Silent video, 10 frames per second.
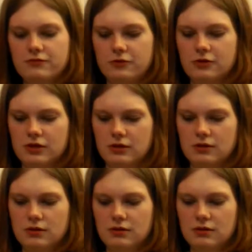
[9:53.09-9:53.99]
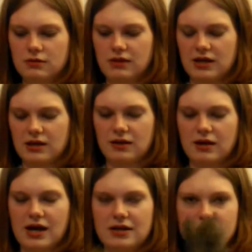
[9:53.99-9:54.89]
for like a
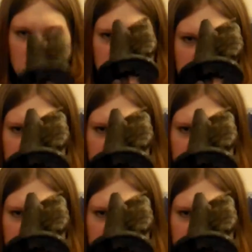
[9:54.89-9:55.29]
candle or an